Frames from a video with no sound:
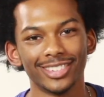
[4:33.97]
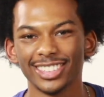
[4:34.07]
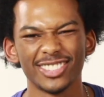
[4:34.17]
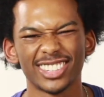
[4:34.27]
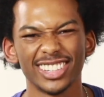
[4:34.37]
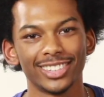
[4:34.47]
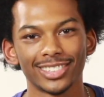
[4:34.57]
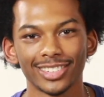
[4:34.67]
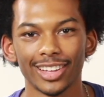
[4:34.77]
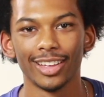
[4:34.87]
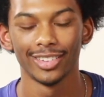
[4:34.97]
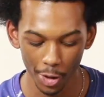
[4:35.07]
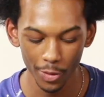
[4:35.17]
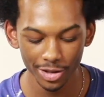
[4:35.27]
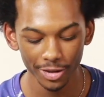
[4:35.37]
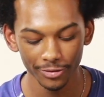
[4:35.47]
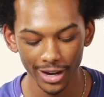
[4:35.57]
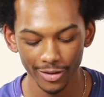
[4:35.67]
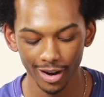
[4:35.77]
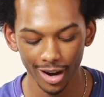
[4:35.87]
Just kiss. Who is your
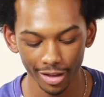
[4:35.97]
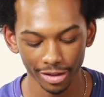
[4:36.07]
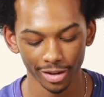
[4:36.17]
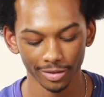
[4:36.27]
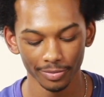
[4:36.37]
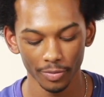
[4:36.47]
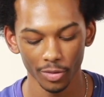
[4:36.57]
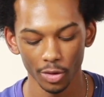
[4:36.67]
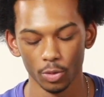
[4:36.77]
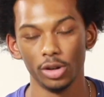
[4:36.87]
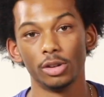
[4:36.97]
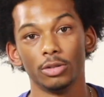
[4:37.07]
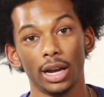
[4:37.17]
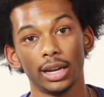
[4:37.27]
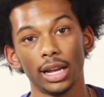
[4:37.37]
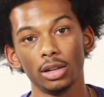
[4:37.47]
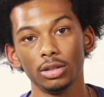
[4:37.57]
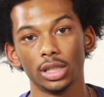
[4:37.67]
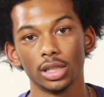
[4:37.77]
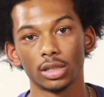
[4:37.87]
favorite author? Well, right now,
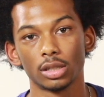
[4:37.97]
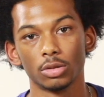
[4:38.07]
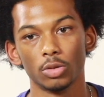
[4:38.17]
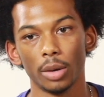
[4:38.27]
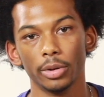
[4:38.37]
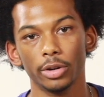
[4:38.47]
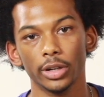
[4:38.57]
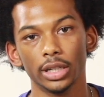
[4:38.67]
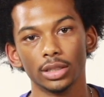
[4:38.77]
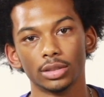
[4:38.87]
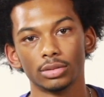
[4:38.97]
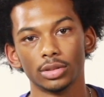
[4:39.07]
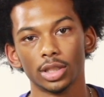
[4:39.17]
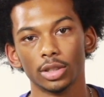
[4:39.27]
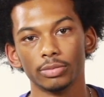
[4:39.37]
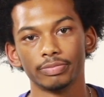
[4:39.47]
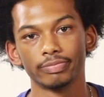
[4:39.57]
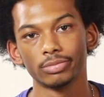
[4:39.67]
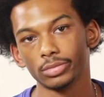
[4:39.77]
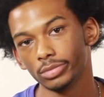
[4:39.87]
it's Robert Greene. So,
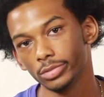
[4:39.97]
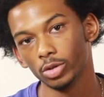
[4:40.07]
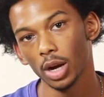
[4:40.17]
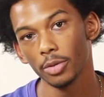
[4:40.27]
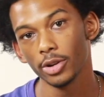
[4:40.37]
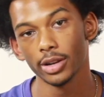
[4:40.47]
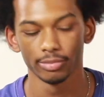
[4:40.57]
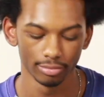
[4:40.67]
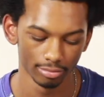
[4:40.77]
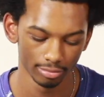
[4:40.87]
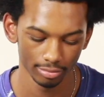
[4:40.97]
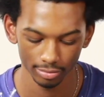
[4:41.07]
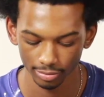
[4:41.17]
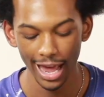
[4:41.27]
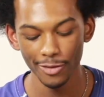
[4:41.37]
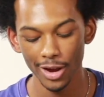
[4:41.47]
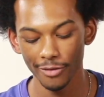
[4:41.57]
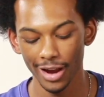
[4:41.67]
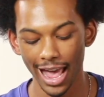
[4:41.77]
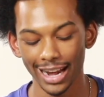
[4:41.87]
Robert Greene. Have you
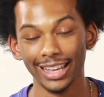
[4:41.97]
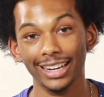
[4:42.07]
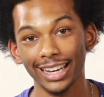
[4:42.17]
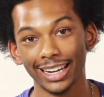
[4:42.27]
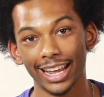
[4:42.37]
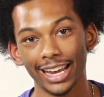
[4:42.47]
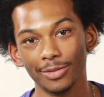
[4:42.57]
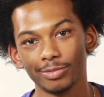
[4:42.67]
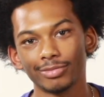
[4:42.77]
ever had a nickname?